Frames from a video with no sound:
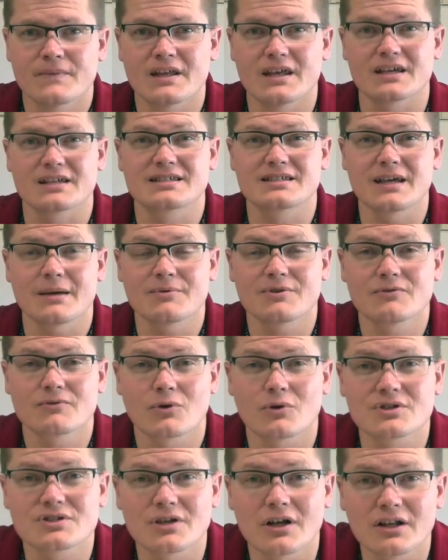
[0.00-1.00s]
except, of
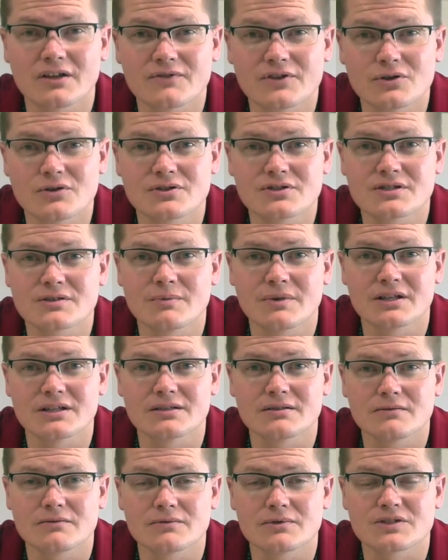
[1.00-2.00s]
course, all of you who
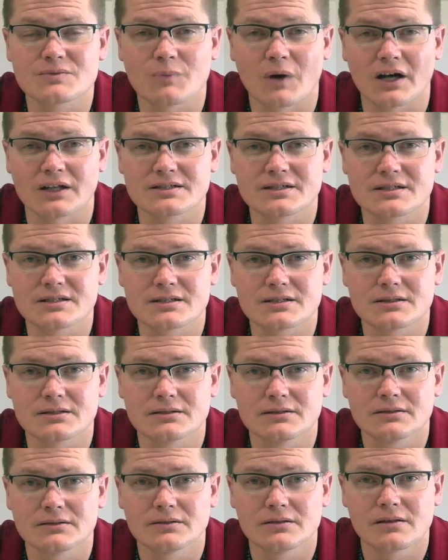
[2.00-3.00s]
submitted responses
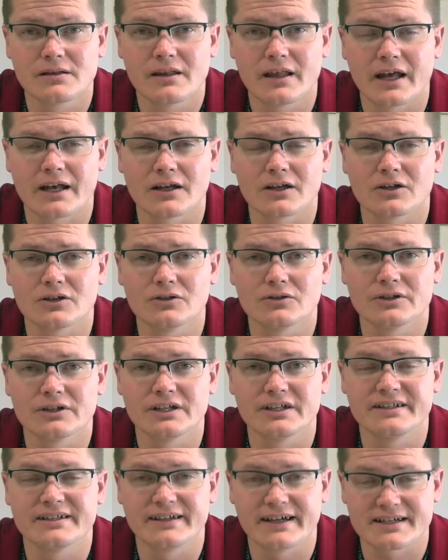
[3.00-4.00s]
that included
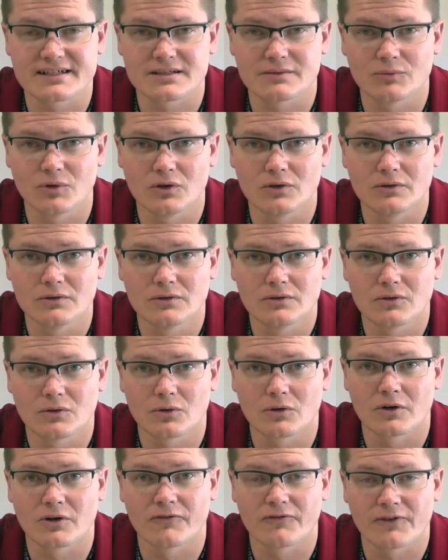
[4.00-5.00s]
a decimal
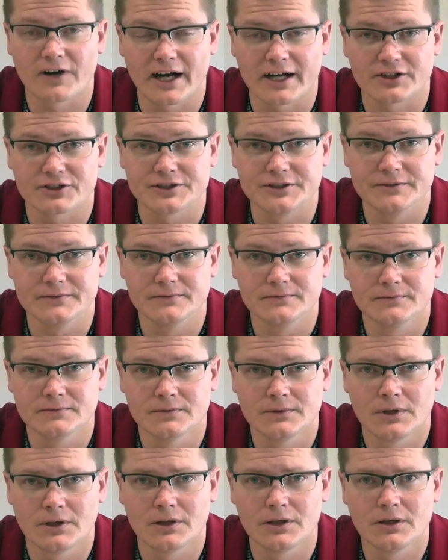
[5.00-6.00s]
or a fraction.
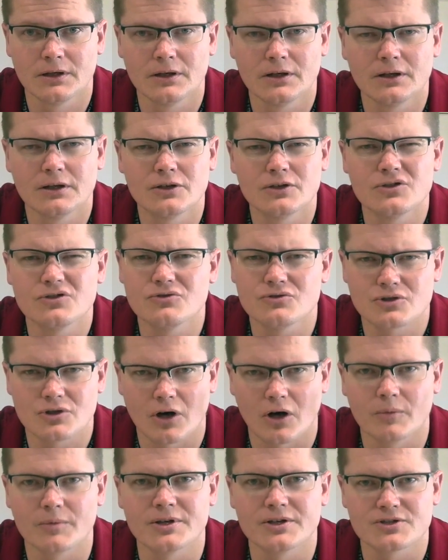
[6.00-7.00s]
You should
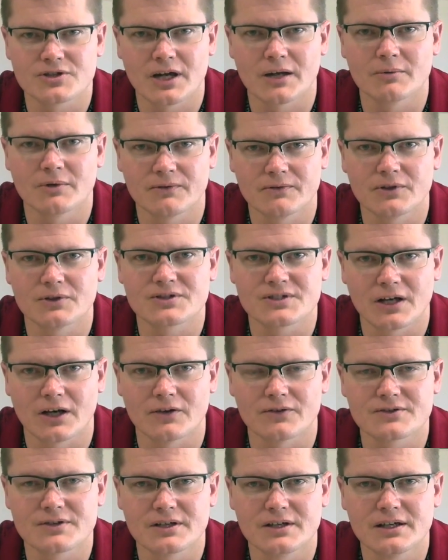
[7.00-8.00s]
all be ashamed of
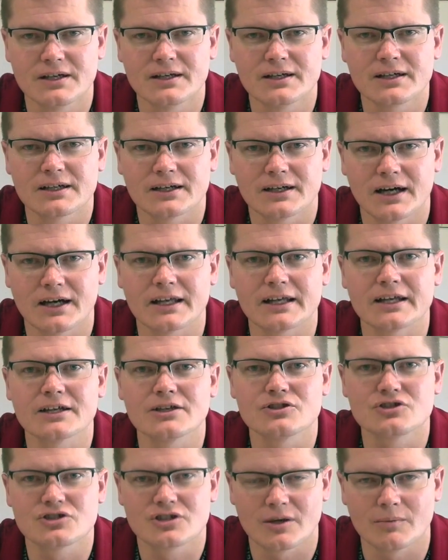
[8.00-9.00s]
yourselves,
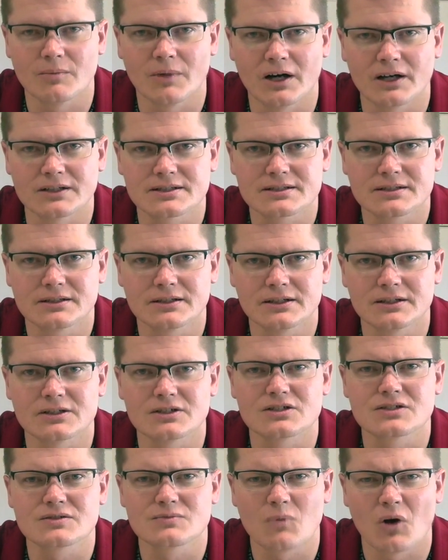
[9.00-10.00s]
cutting chipmunks into
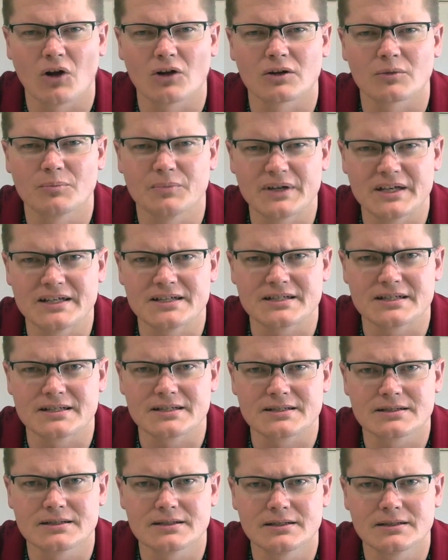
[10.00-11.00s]
smaller
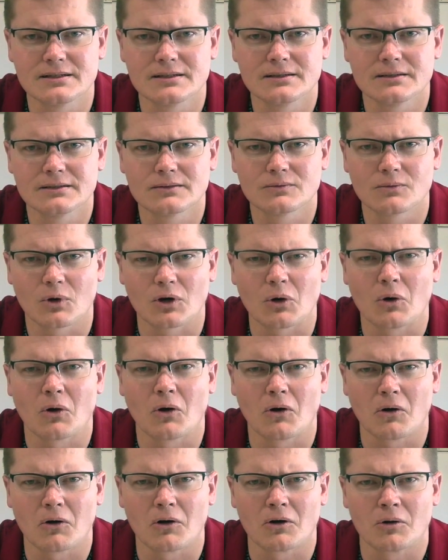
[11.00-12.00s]
pieces. What a
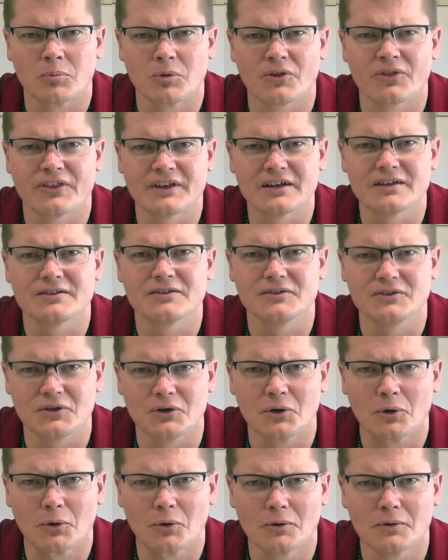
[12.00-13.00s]
horrible thing to
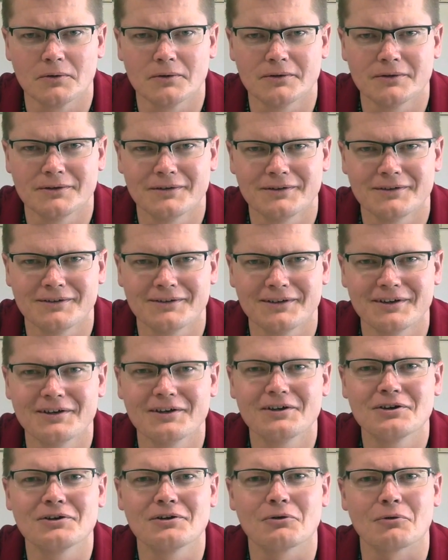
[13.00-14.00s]
do.
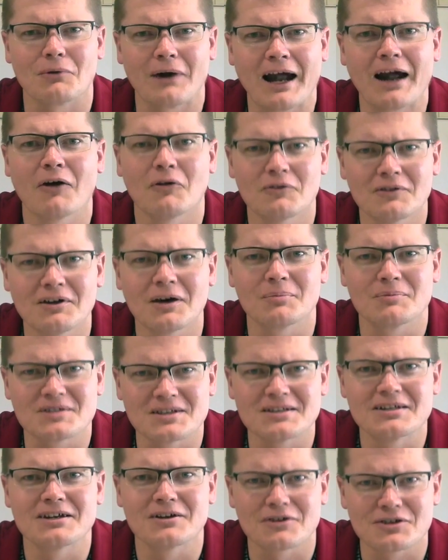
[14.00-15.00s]
Round up to
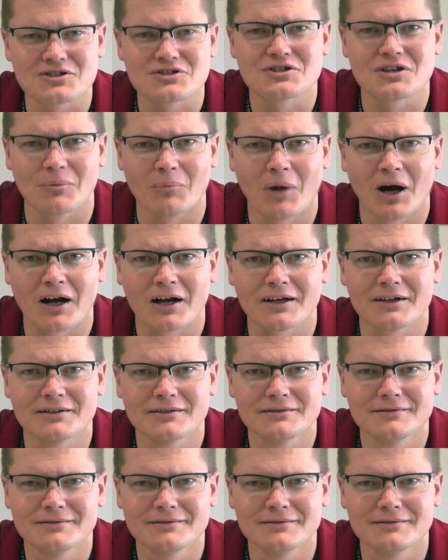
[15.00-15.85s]
the nearest chipmunk.